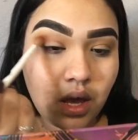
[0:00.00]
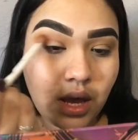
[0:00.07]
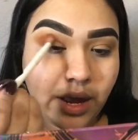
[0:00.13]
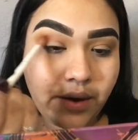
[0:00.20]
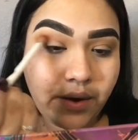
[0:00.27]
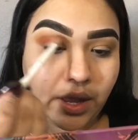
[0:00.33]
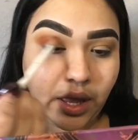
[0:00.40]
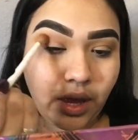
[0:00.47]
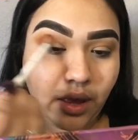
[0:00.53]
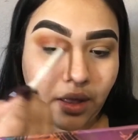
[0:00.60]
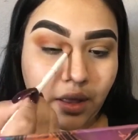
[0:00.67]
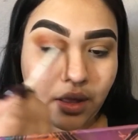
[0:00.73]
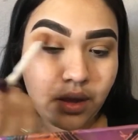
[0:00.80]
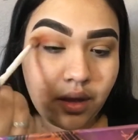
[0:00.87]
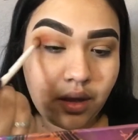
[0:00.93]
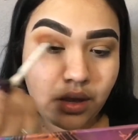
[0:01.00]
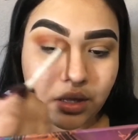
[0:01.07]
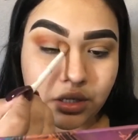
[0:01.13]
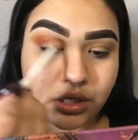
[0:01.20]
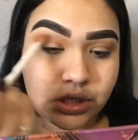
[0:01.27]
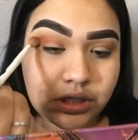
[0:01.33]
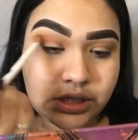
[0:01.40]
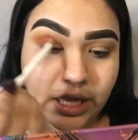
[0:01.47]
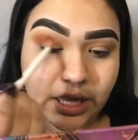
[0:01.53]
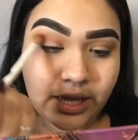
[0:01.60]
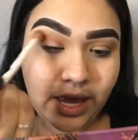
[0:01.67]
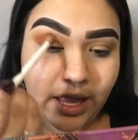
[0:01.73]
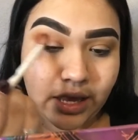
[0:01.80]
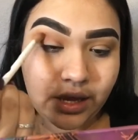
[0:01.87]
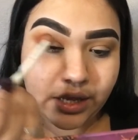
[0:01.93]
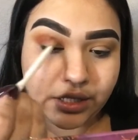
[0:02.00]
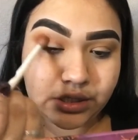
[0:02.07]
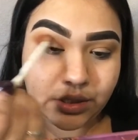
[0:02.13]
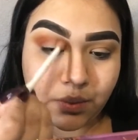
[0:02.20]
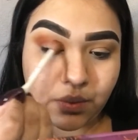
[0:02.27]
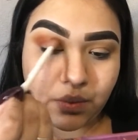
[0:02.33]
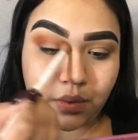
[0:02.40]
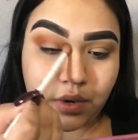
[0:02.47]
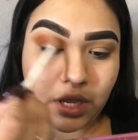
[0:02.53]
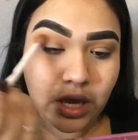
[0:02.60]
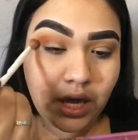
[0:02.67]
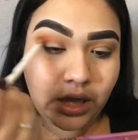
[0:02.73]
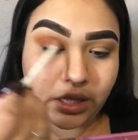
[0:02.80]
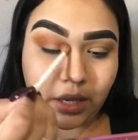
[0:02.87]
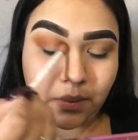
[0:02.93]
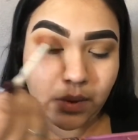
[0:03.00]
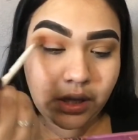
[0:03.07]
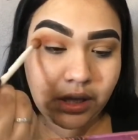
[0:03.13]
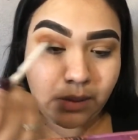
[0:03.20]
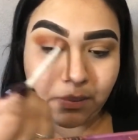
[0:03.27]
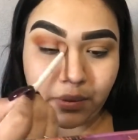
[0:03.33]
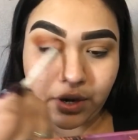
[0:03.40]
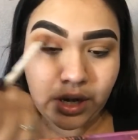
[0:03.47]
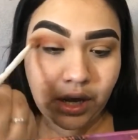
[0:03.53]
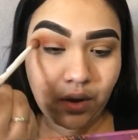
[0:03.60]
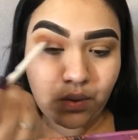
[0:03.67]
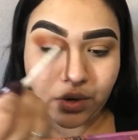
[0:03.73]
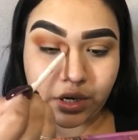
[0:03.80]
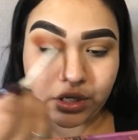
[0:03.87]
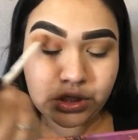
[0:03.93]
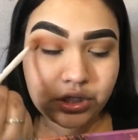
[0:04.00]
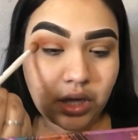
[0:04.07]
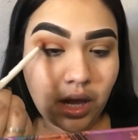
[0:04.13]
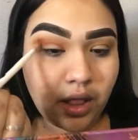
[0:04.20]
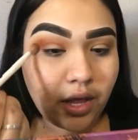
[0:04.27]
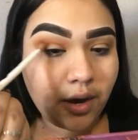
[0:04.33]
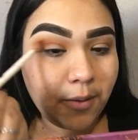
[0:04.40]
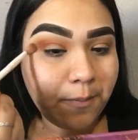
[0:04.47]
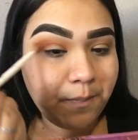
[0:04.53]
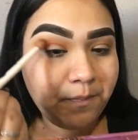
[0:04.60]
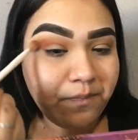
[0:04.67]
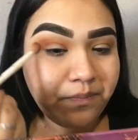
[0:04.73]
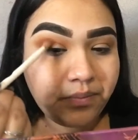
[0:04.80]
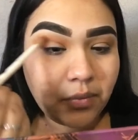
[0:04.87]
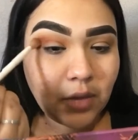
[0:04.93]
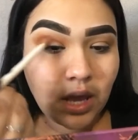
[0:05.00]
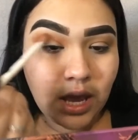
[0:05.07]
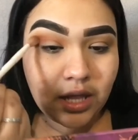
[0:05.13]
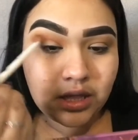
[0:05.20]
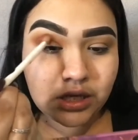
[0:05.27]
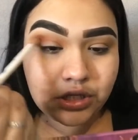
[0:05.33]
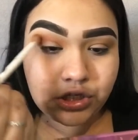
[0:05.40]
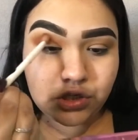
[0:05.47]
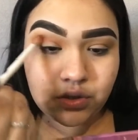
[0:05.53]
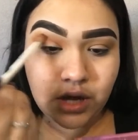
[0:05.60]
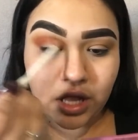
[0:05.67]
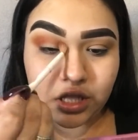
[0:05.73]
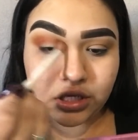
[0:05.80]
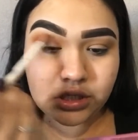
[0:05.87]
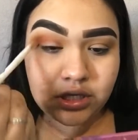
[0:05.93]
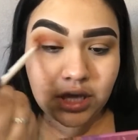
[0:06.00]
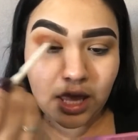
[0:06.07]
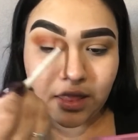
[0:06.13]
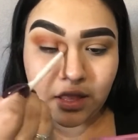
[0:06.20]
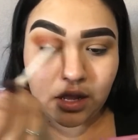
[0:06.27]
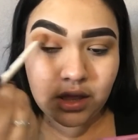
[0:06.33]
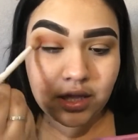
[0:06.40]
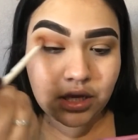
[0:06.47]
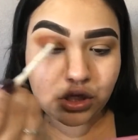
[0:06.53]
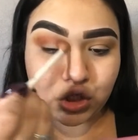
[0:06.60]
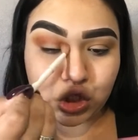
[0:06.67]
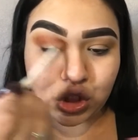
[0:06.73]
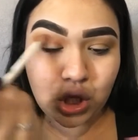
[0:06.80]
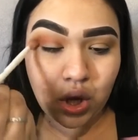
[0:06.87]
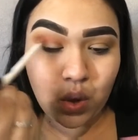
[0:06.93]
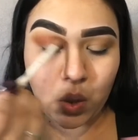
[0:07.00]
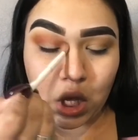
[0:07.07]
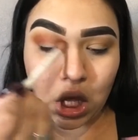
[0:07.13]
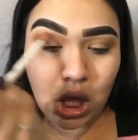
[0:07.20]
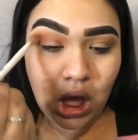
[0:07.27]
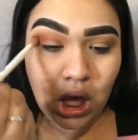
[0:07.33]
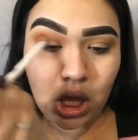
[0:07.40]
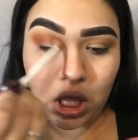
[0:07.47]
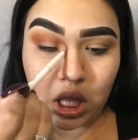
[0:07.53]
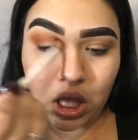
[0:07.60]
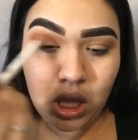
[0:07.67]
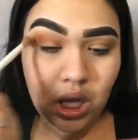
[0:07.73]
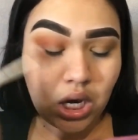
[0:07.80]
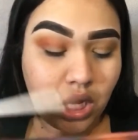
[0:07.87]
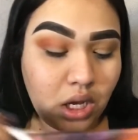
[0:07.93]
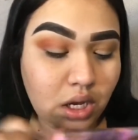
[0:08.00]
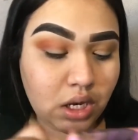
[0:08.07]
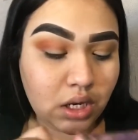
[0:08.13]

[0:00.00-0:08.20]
Area, just like that. It's a really pretty orange color, and these two colors together look so good.